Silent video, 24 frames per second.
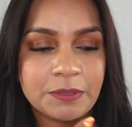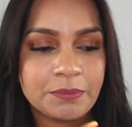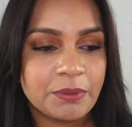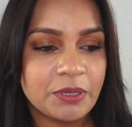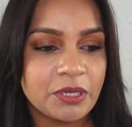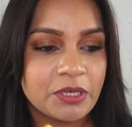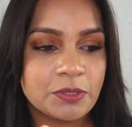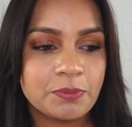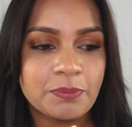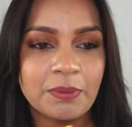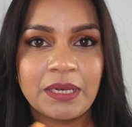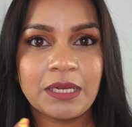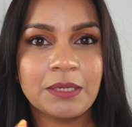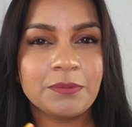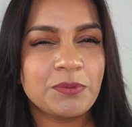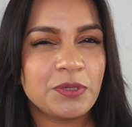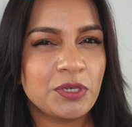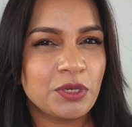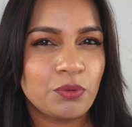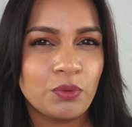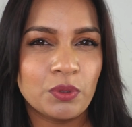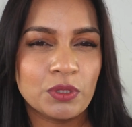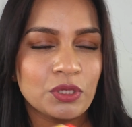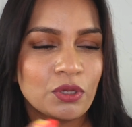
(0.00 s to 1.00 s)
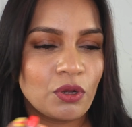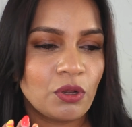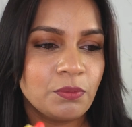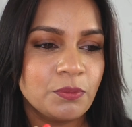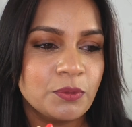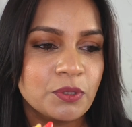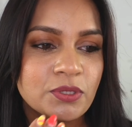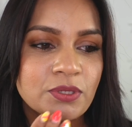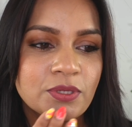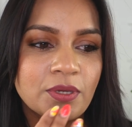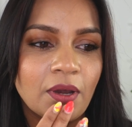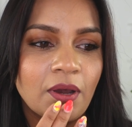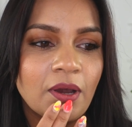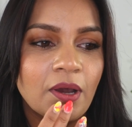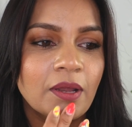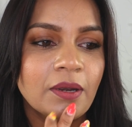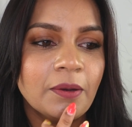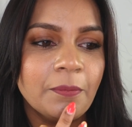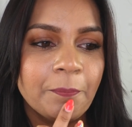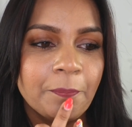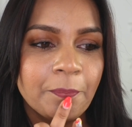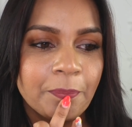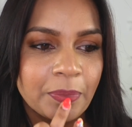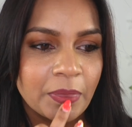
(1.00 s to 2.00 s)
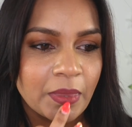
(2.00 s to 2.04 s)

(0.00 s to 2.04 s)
because my lipstick was almost gone.